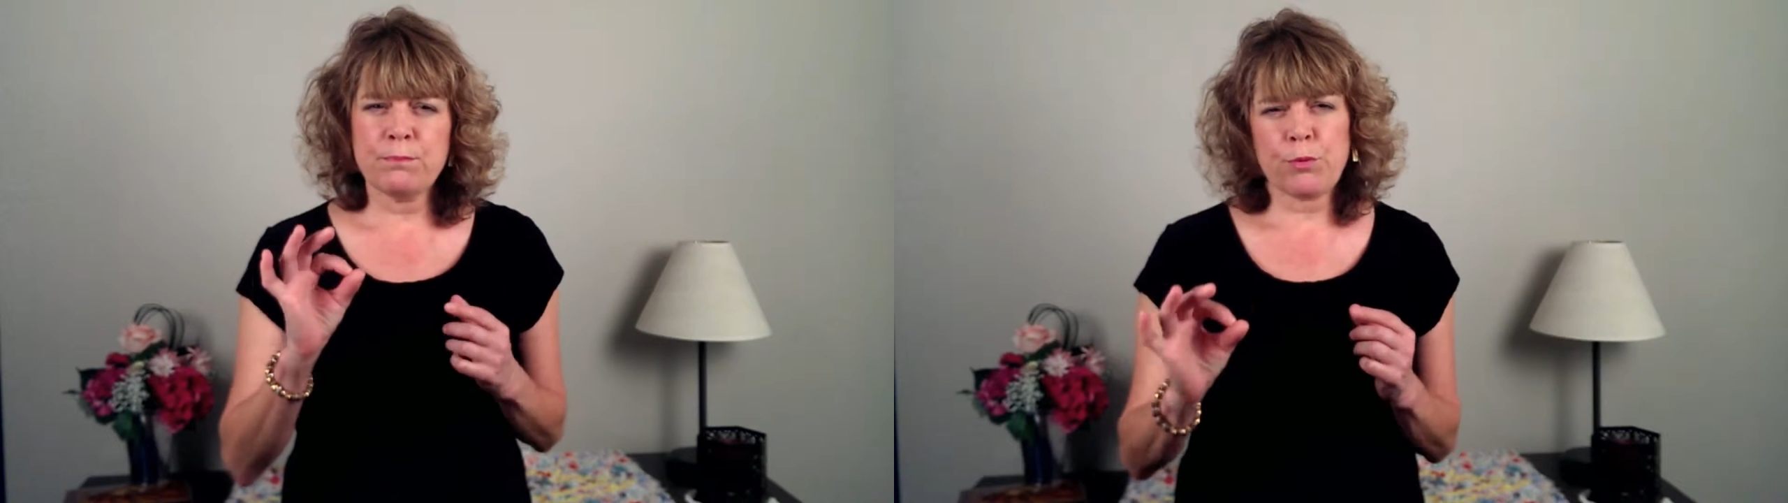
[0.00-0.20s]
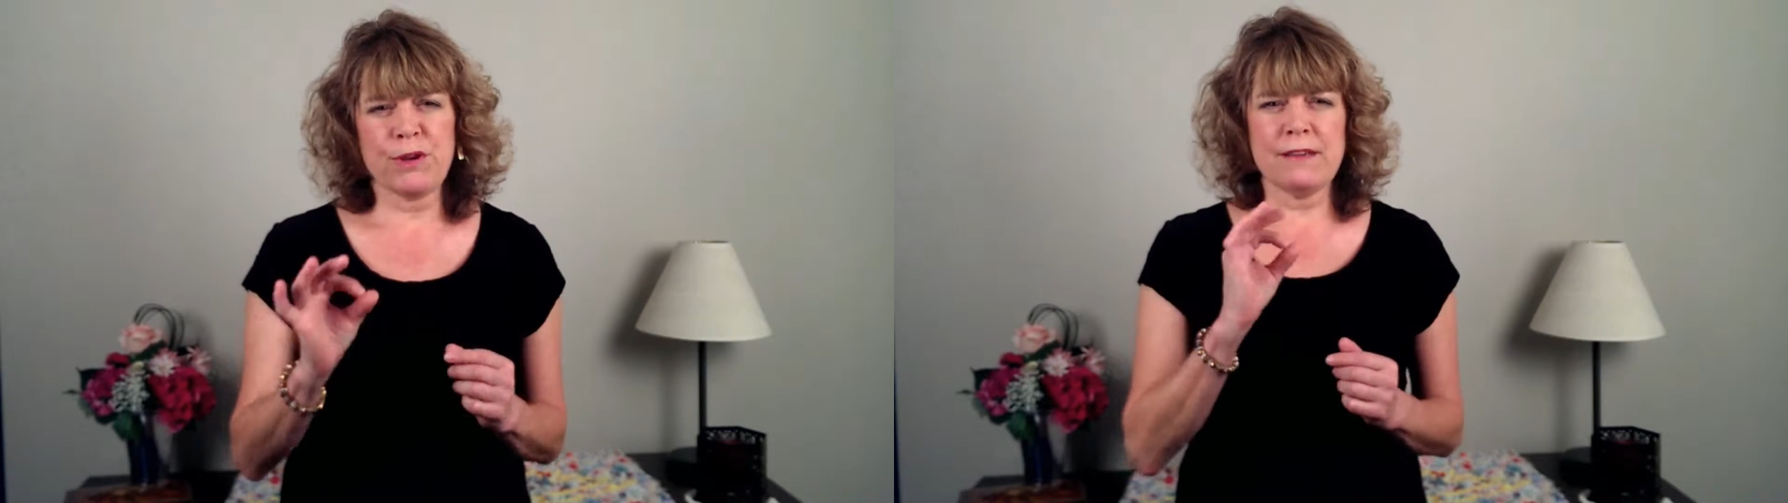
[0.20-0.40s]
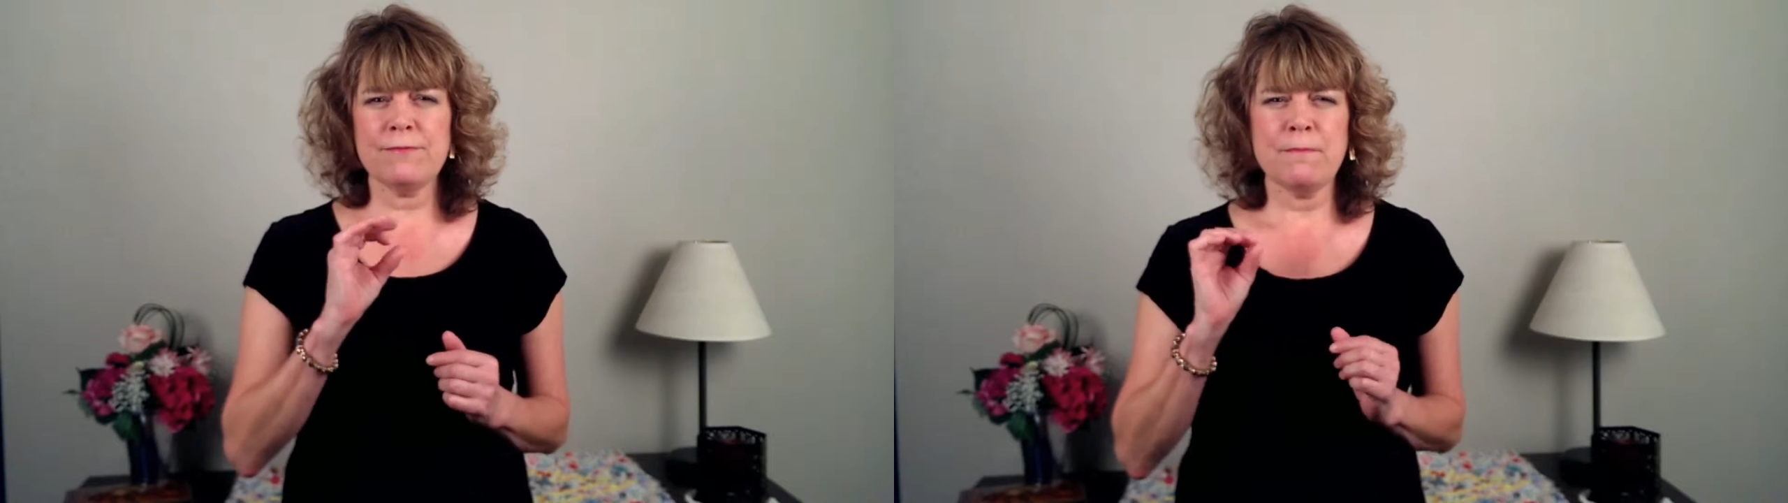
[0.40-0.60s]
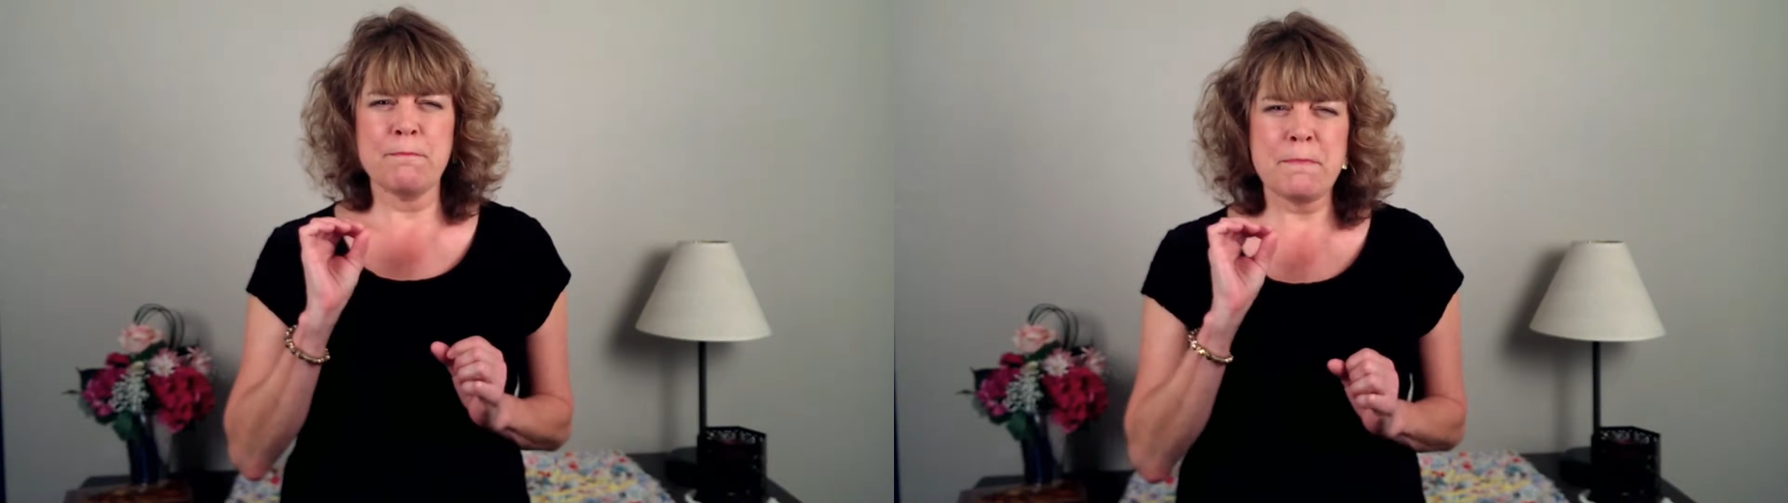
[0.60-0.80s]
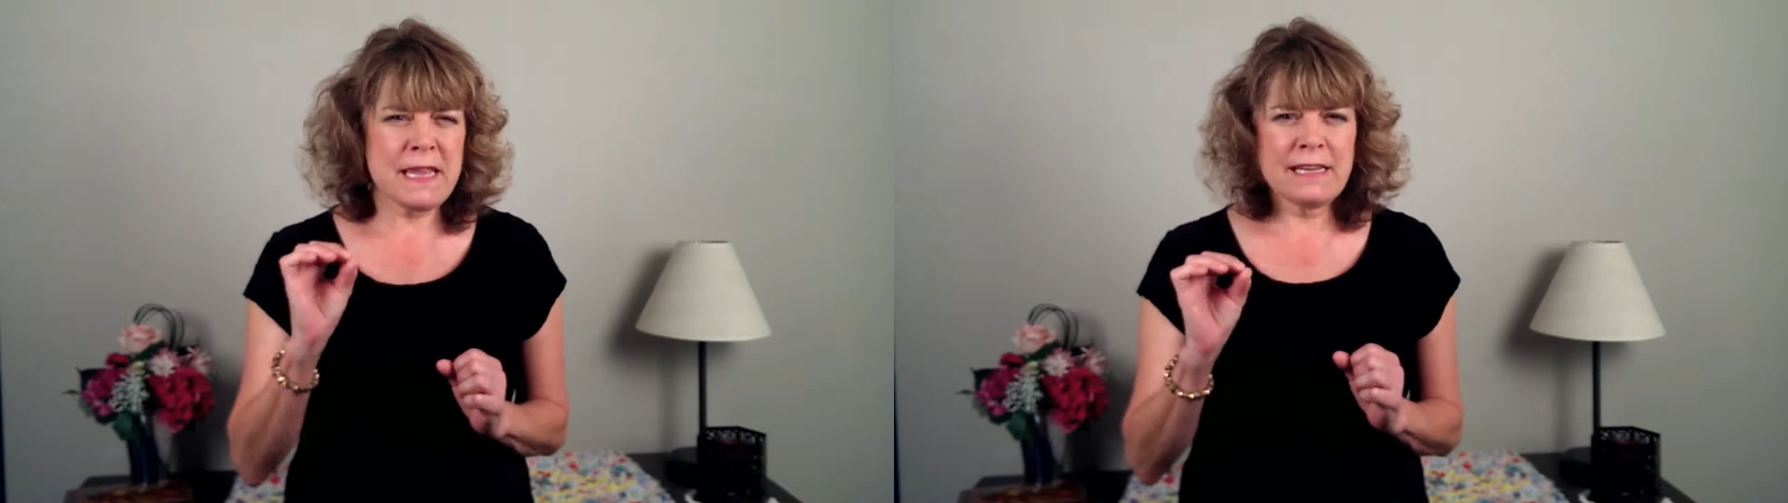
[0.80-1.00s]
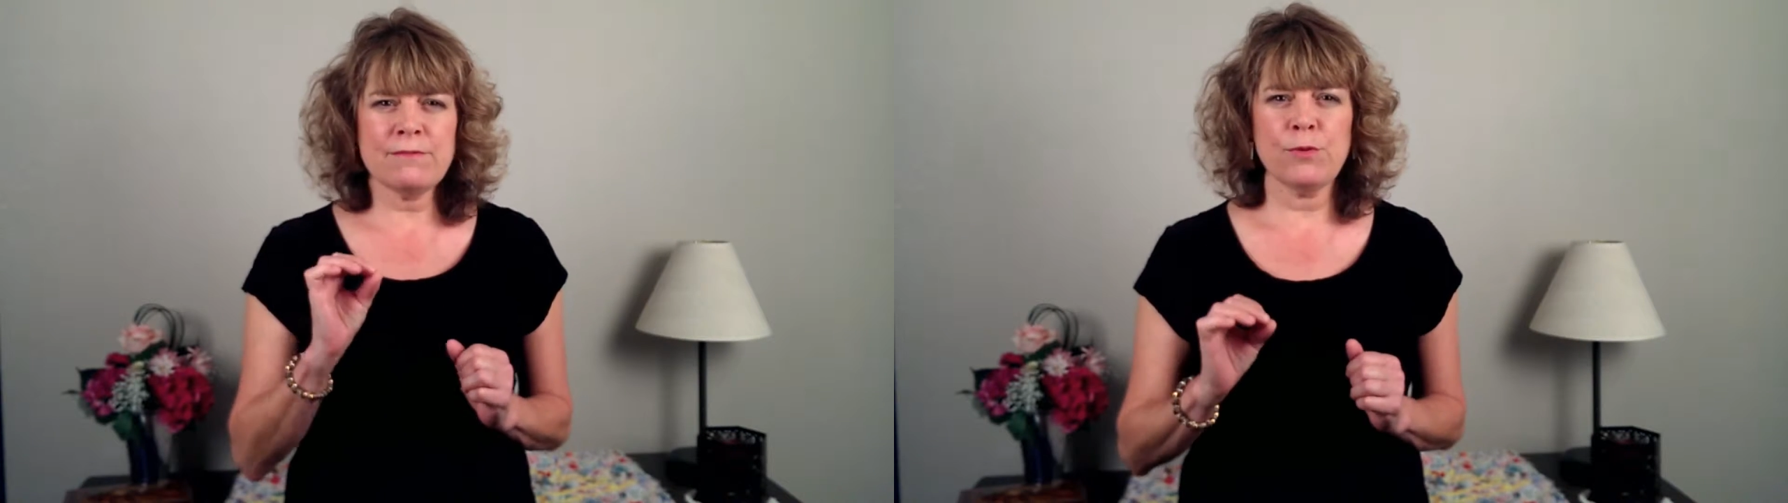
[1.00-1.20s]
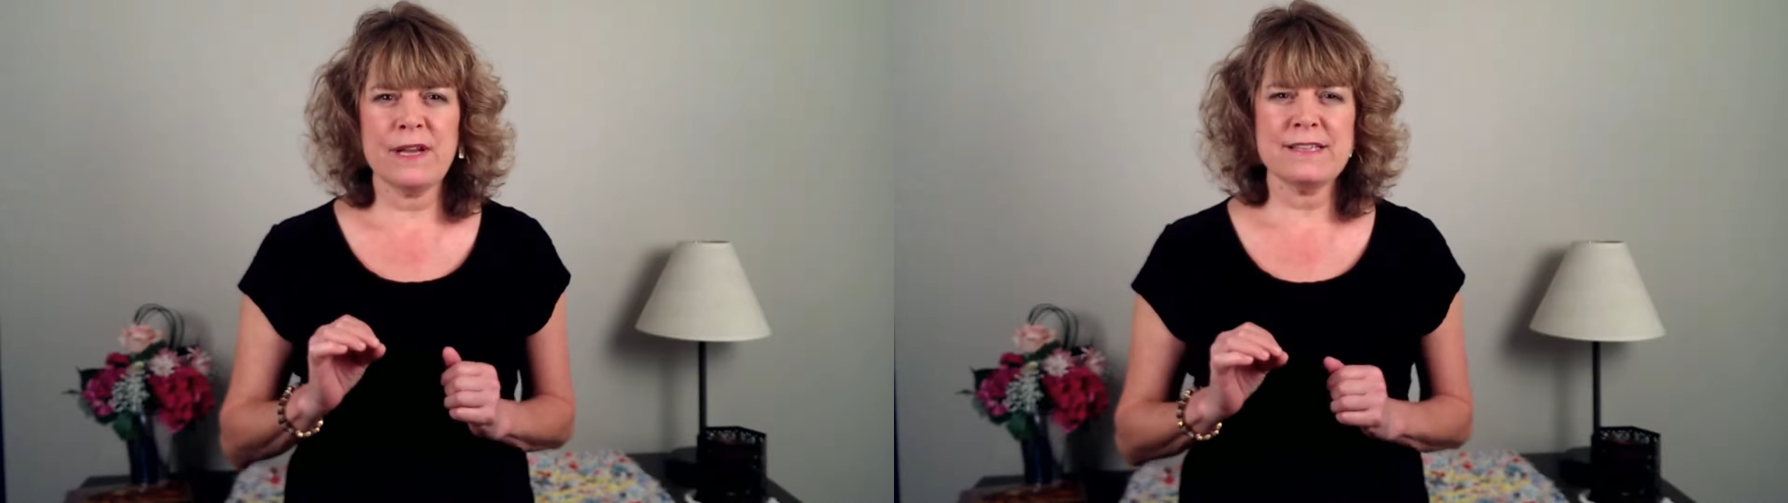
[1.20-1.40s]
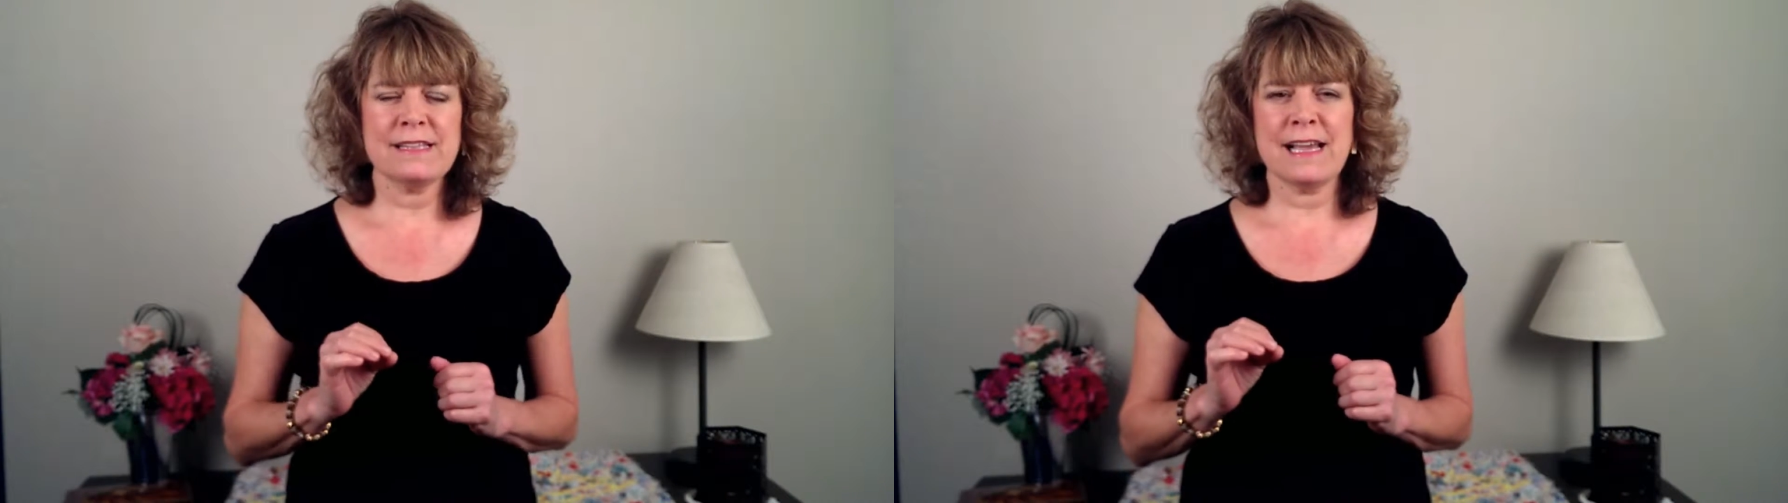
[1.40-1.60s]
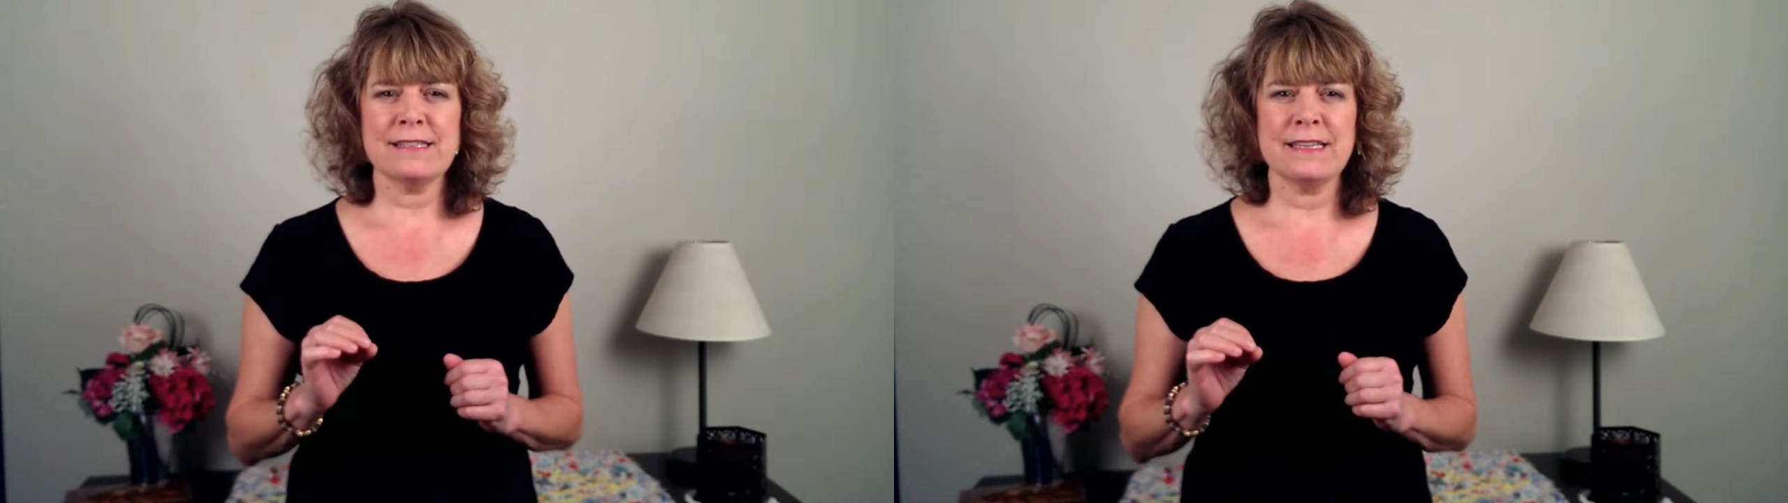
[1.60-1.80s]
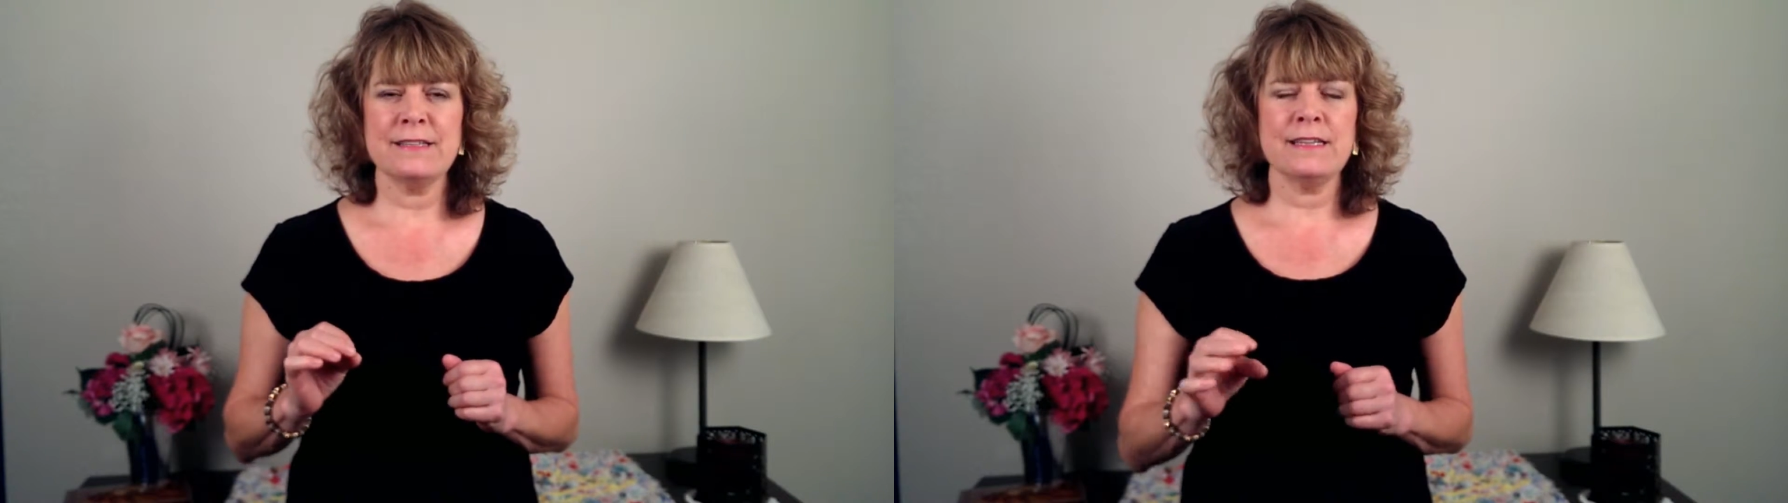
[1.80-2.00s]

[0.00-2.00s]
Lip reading: brief mini voice lesson